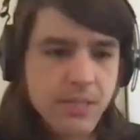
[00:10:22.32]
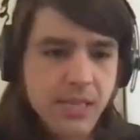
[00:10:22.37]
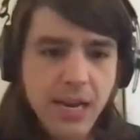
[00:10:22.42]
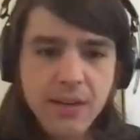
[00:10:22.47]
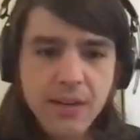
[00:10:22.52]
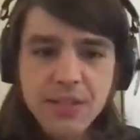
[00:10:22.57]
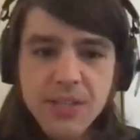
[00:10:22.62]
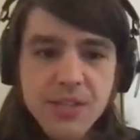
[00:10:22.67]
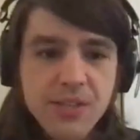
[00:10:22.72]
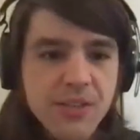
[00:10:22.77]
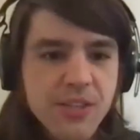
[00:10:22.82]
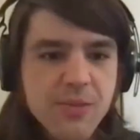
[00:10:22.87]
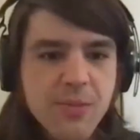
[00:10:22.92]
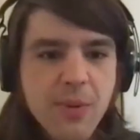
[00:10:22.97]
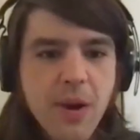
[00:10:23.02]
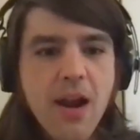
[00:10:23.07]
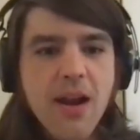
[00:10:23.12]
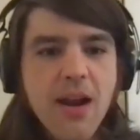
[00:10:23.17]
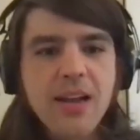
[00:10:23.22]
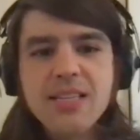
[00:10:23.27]
down to do this
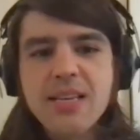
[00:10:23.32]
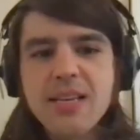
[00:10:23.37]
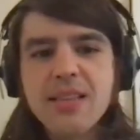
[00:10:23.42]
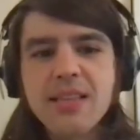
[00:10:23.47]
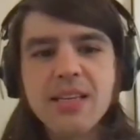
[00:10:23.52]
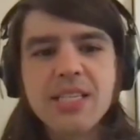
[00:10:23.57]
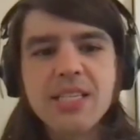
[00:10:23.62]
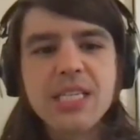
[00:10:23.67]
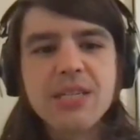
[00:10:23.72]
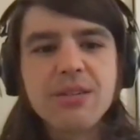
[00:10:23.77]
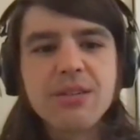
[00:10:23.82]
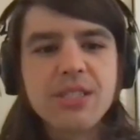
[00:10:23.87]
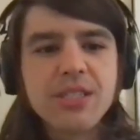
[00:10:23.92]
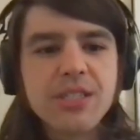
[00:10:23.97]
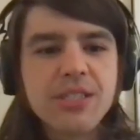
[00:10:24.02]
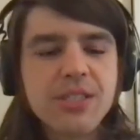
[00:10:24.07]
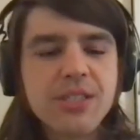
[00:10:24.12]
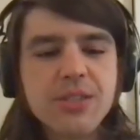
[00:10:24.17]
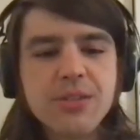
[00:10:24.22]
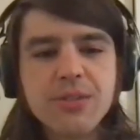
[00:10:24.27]
part because I think she would
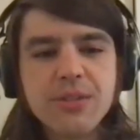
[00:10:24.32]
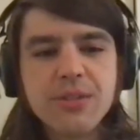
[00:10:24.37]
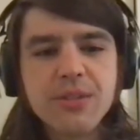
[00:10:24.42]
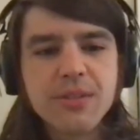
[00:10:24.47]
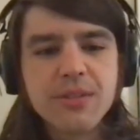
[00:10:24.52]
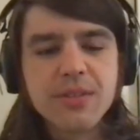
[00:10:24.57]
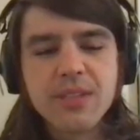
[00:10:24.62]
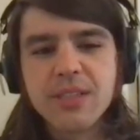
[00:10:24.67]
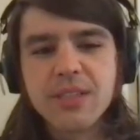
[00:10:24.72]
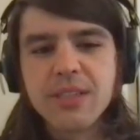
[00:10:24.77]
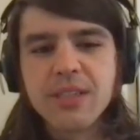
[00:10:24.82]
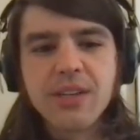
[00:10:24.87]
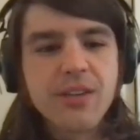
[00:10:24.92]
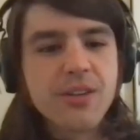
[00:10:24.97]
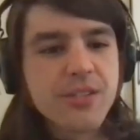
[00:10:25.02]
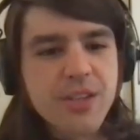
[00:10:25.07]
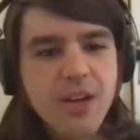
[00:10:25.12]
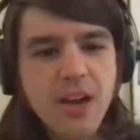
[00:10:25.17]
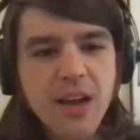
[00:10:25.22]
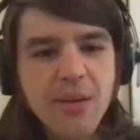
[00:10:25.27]
just do such a
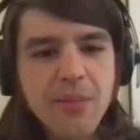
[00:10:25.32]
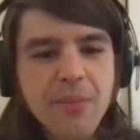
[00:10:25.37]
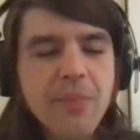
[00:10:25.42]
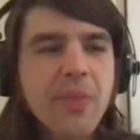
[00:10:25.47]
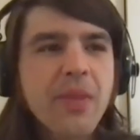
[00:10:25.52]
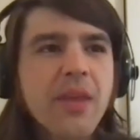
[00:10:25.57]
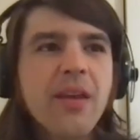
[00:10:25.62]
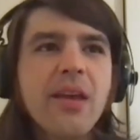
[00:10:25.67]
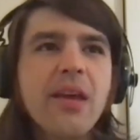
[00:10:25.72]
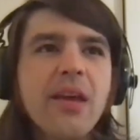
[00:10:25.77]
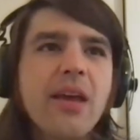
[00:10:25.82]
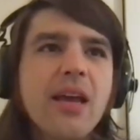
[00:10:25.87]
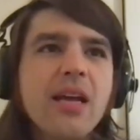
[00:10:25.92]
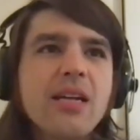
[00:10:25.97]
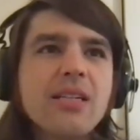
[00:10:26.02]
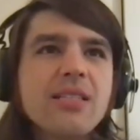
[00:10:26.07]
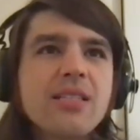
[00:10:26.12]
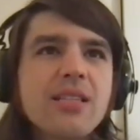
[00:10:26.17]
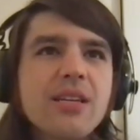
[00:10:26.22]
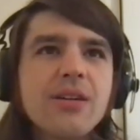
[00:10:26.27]
killer job.
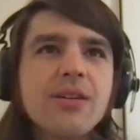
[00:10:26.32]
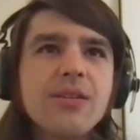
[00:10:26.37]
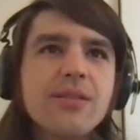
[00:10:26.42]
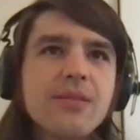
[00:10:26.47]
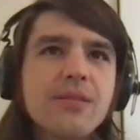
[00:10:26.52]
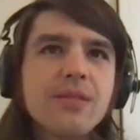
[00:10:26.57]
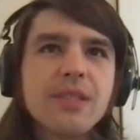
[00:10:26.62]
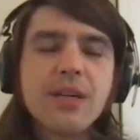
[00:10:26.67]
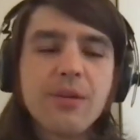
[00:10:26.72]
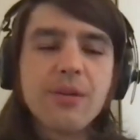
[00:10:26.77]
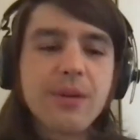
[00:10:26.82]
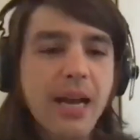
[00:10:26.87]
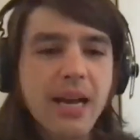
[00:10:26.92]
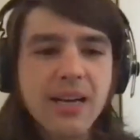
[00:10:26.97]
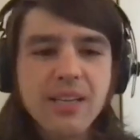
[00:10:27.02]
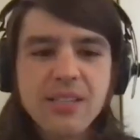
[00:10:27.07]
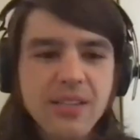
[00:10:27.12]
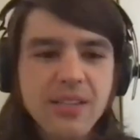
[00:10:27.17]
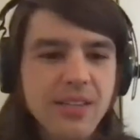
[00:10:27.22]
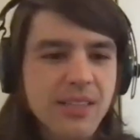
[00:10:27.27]
And so, we
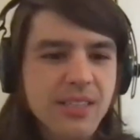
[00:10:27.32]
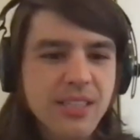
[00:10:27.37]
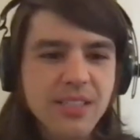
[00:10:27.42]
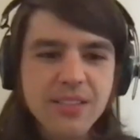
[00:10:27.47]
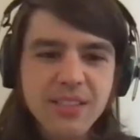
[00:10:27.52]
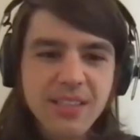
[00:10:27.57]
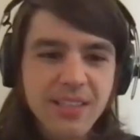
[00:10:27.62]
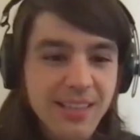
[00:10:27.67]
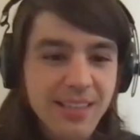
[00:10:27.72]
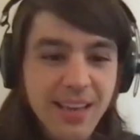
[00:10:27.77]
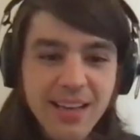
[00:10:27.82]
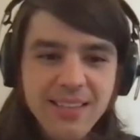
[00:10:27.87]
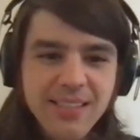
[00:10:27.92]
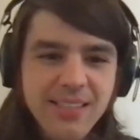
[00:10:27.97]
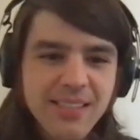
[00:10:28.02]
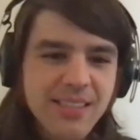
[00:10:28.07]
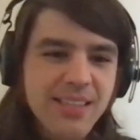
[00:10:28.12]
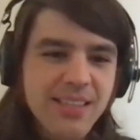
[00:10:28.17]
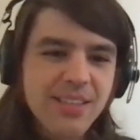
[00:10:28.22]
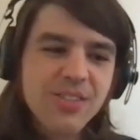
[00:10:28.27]
asked her and she's like,
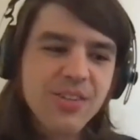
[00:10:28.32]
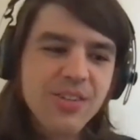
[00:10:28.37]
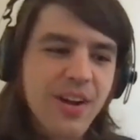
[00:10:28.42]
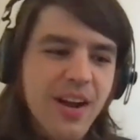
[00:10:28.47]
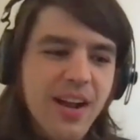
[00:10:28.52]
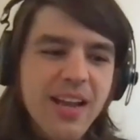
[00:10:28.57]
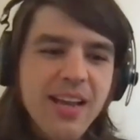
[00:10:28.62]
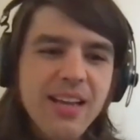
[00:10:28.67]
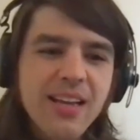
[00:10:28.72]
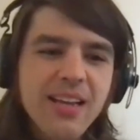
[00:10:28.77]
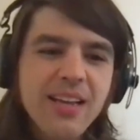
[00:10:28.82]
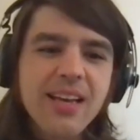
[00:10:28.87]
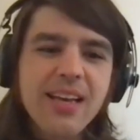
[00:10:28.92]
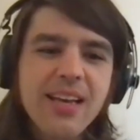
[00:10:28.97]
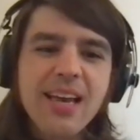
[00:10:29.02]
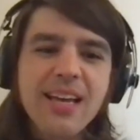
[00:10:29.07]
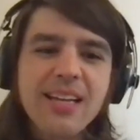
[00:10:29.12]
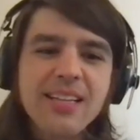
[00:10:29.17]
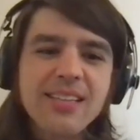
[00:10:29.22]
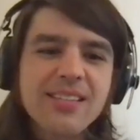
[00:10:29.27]
yes, it sounds great.
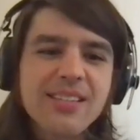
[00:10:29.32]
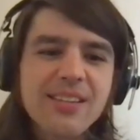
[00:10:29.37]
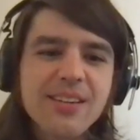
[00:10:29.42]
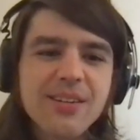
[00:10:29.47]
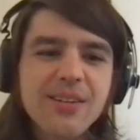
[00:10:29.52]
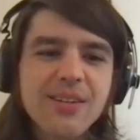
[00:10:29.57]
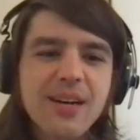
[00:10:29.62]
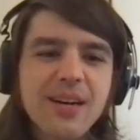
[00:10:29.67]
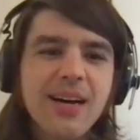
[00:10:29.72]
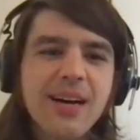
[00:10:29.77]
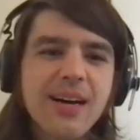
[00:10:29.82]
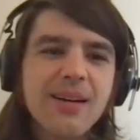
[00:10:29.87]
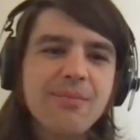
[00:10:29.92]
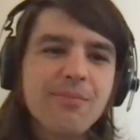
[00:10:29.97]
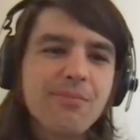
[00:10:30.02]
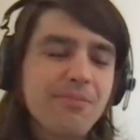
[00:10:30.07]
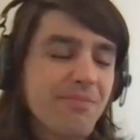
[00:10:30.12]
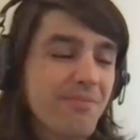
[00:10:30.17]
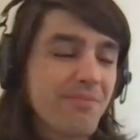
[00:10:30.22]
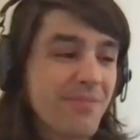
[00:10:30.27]
And so,
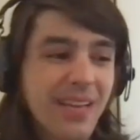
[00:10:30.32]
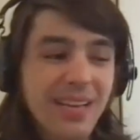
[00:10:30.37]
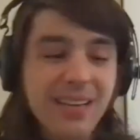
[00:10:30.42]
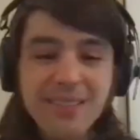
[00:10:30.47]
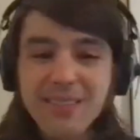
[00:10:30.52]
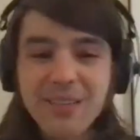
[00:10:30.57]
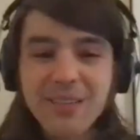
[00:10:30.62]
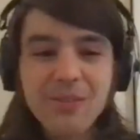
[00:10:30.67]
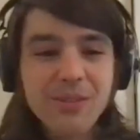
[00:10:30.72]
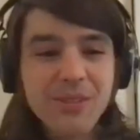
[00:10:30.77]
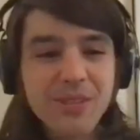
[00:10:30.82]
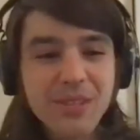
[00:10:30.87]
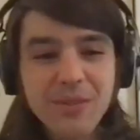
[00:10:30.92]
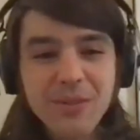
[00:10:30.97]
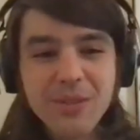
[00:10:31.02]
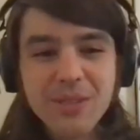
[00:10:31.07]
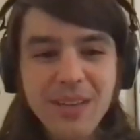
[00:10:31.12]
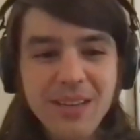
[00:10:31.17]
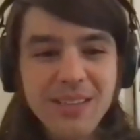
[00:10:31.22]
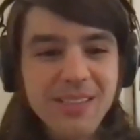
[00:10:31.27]
yeah, it
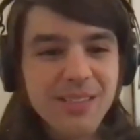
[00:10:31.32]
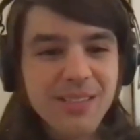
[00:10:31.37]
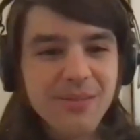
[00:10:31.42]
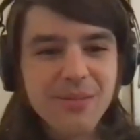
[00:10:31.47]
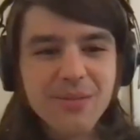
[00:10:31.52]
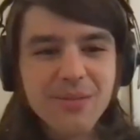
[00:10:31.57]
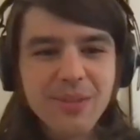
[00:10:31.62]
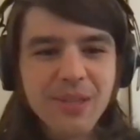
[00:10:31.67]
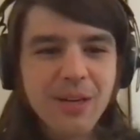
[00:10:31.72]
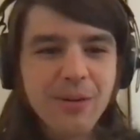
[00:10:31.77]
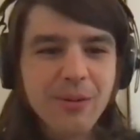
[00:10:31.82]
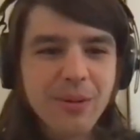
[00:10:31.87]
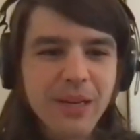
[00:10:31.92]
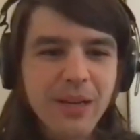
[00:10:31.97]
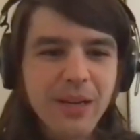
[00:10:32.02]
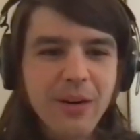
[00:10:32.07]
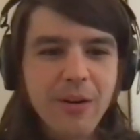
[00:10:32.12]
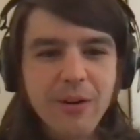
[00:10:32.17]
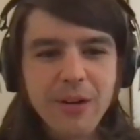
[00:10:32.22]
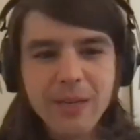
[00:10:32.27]
was awesome. We
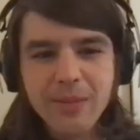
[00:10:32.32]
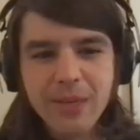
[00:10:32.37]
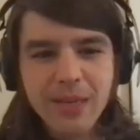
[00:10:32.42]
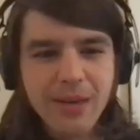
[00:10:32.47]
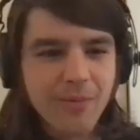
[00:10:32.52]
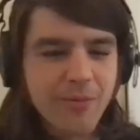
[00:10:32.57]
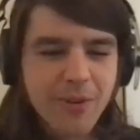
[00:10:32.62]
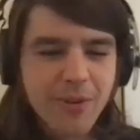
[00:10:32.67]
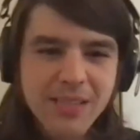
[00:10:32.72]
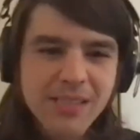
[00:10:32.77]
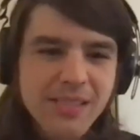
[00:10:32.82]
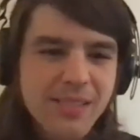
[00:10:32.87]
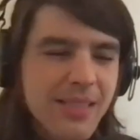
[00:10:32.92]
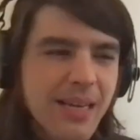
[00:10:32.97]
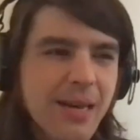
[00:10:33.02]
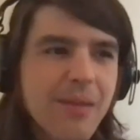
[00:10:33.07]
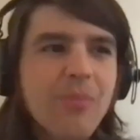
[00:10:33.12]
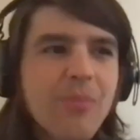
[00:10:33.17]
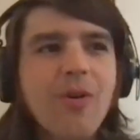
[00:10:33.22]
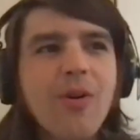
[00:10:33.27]
had already become friends at
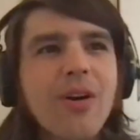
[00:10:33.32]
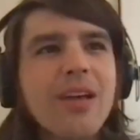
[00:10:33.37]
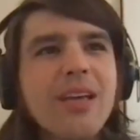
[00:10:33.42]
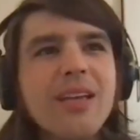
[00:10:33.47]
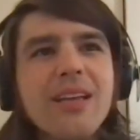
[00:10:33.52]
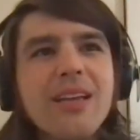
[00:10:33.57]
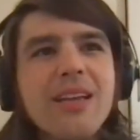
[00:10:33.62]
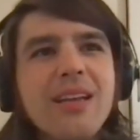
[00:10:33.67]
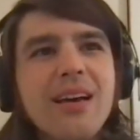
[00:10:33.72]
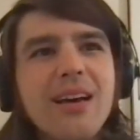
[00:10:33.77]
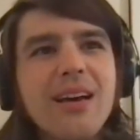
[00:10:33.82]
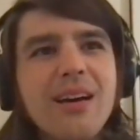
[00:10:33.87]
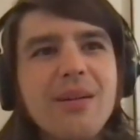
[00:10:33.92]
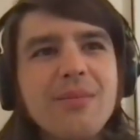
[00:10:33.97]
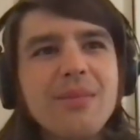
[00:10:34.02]
that point, and